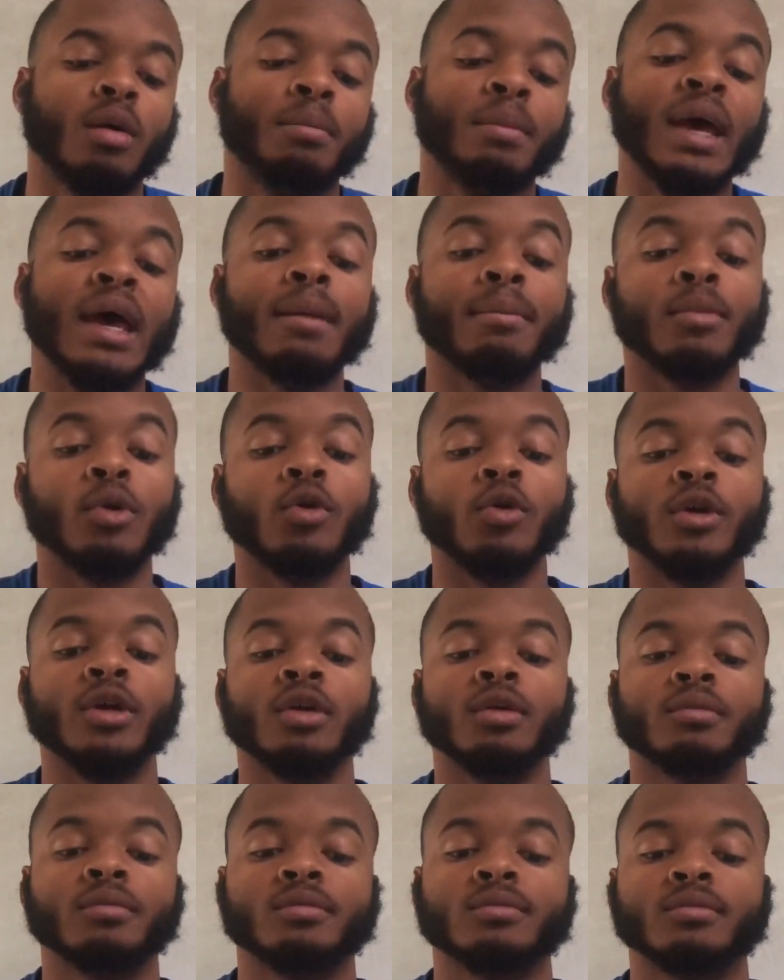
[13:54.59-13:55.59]
Matt
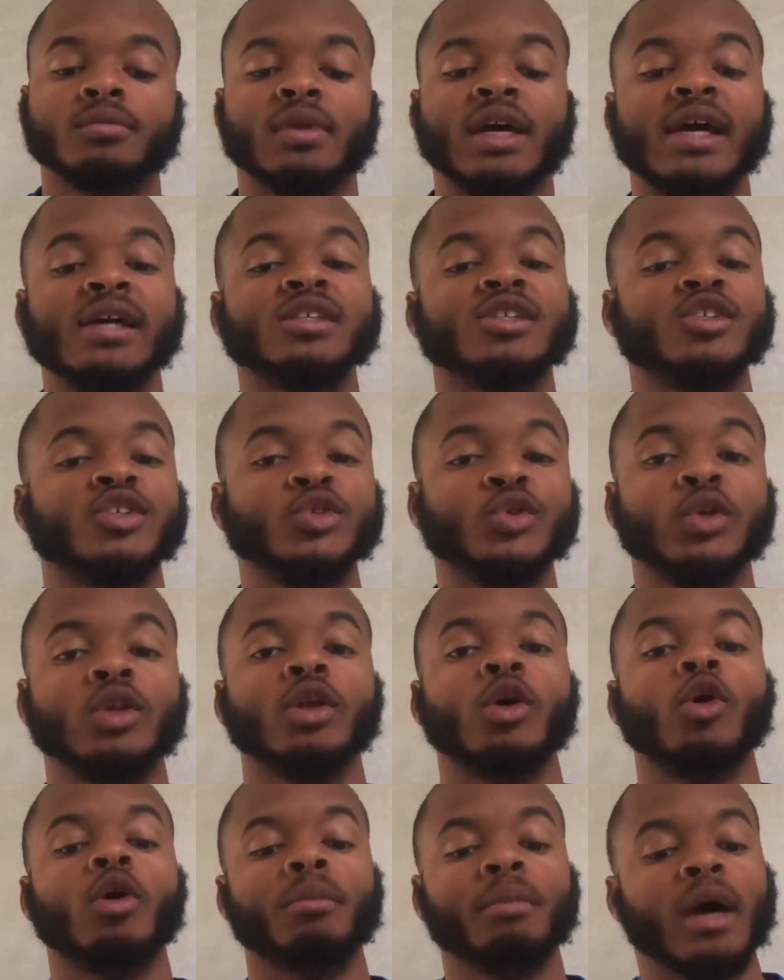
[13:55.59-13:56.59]
Mooney has to shoot a
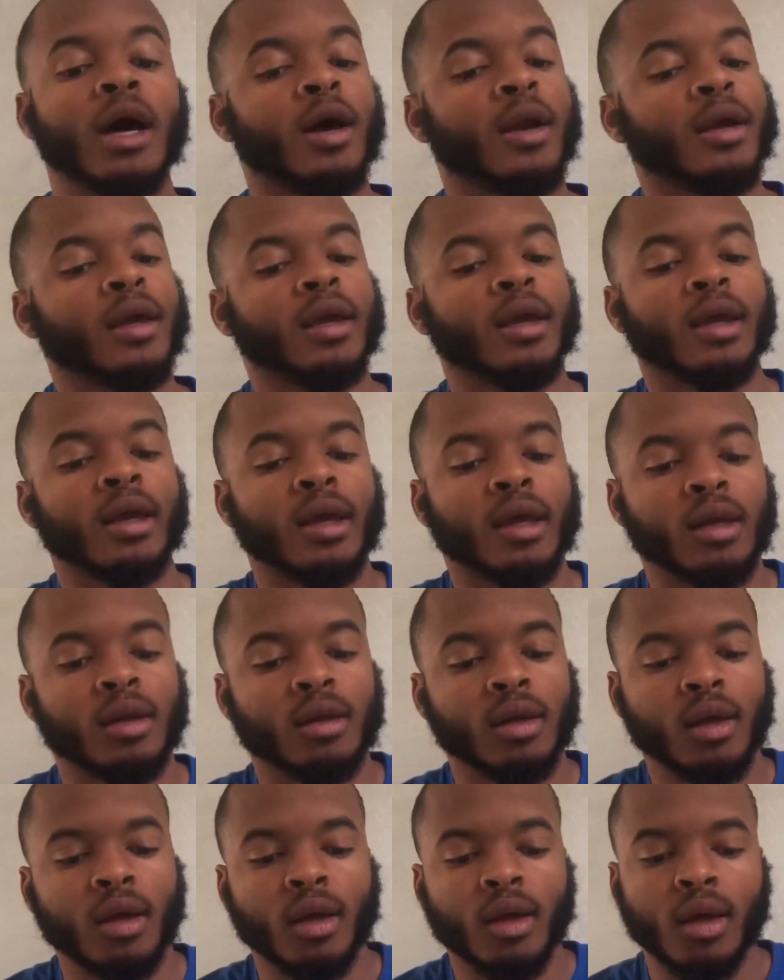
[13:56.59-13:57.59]
low amount
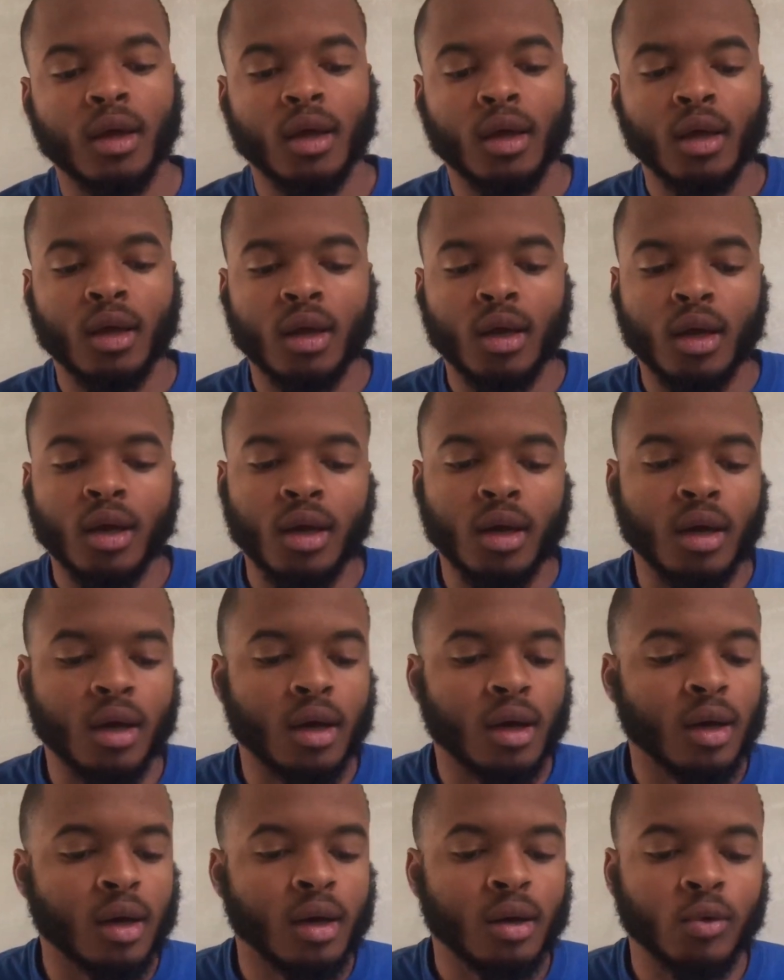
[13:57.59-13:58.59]
again.
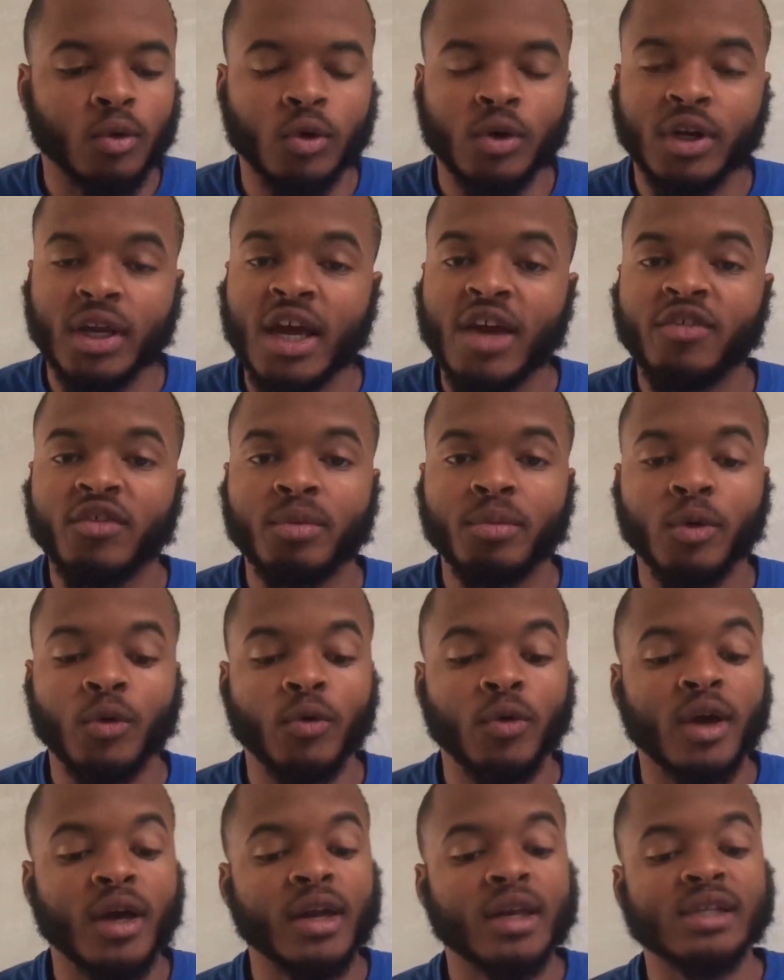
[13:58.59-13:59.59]
Will David
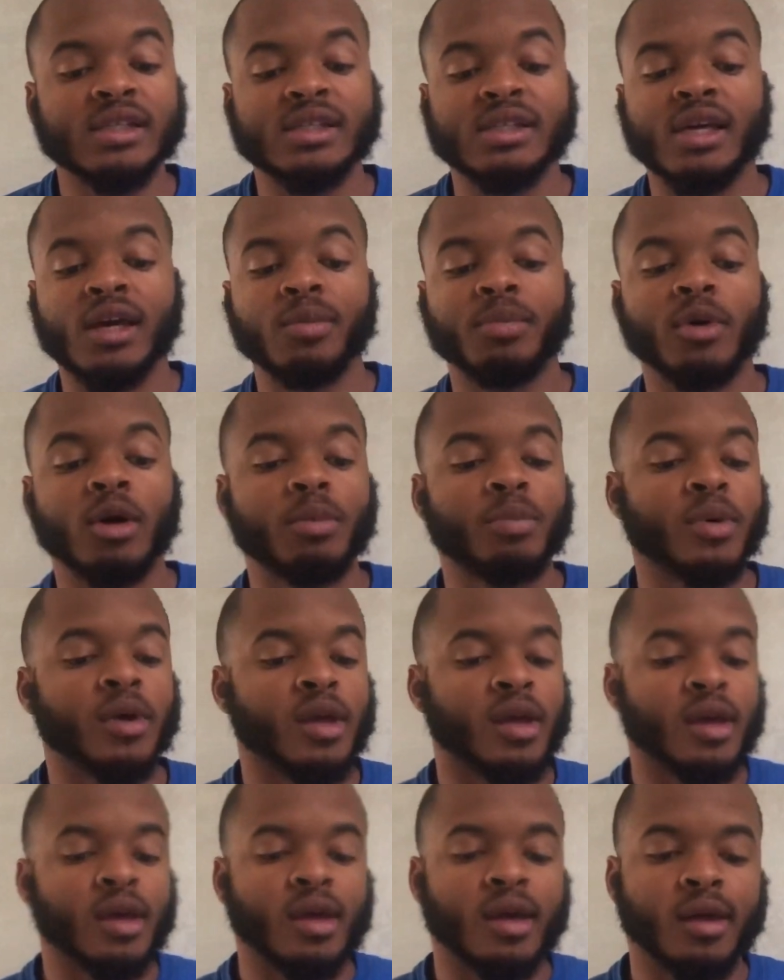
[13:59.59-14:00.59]
Moretti step up
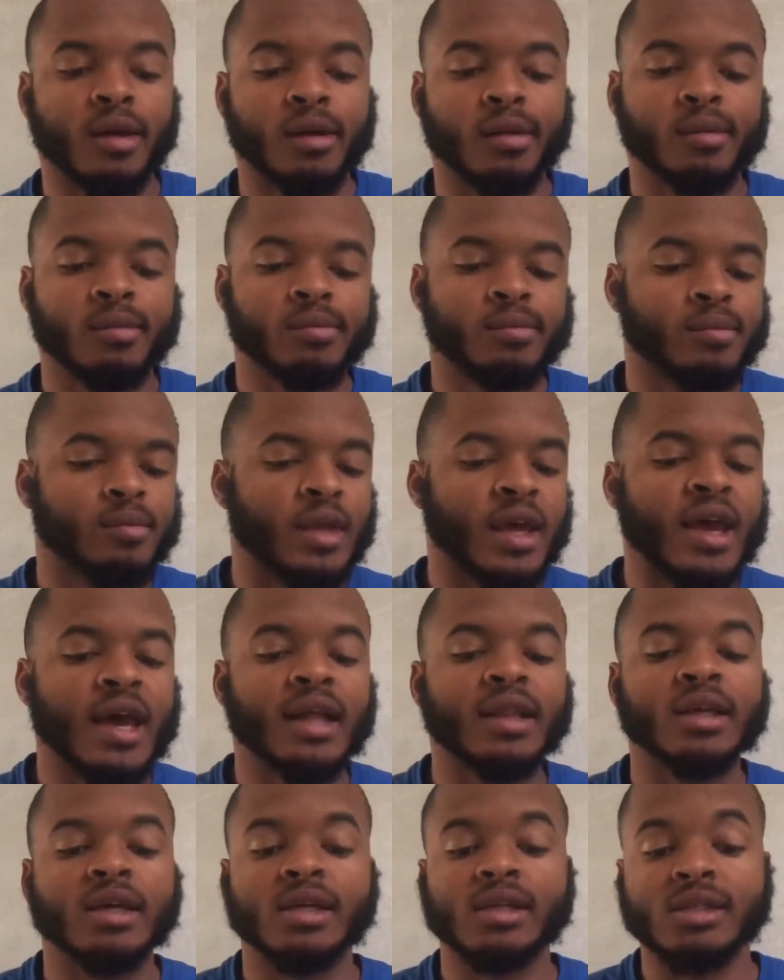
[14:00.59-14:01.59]
again? They
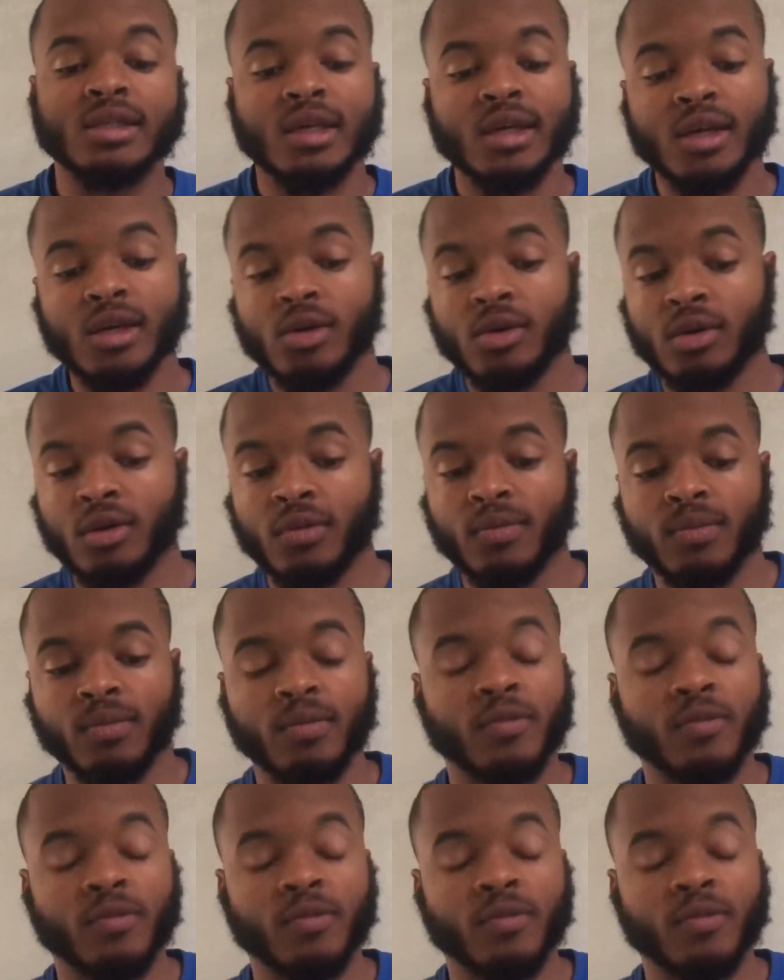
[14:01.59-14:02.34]
have to continue to